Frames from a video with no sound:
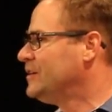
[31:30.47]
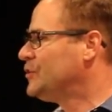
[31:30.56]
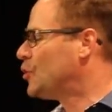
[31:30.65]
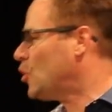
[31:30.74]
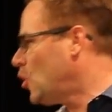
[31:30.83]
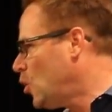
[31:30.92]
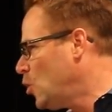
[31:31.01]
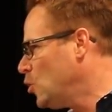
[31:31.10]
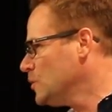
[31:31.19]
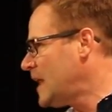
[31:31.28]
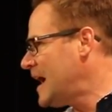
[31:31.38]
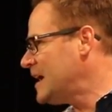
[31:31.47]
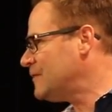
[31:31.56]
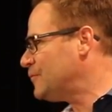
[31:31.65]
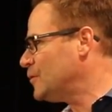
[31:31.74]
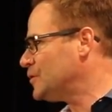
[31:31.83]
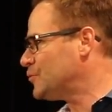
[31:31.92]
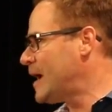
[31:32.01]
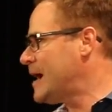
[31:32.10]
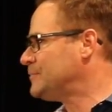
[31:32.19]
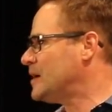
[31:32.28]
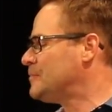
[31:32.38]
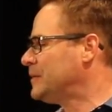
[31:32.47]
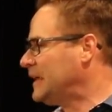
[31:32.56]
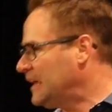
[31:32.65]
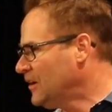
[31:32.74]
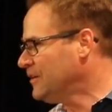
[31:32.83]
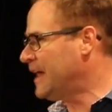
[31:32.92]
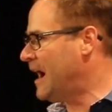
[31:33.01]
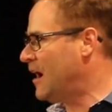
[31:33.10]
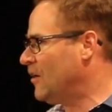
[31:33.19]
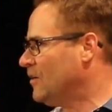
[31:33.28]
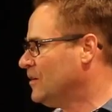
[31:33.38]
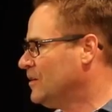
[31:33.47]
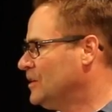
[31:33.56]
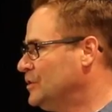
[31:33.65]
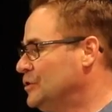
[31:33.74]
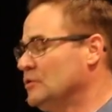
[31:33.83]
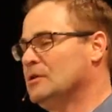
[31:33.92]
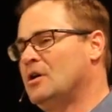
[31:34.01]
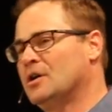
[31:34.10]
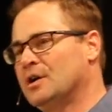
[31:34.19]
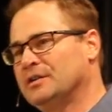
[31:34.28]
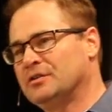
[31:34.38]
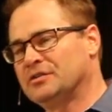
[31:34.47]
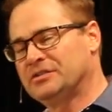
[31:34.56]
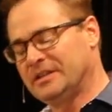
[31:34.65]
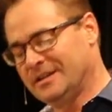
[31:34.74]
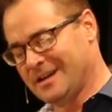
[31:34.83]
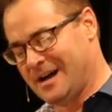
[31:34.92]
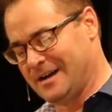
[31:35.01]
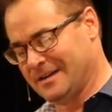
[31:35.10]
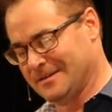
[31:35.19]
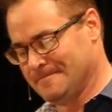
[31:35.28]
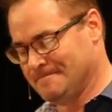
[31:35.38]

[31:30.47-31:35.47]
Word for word: Your whole life was wrapped up here now, no longer in your synagogue.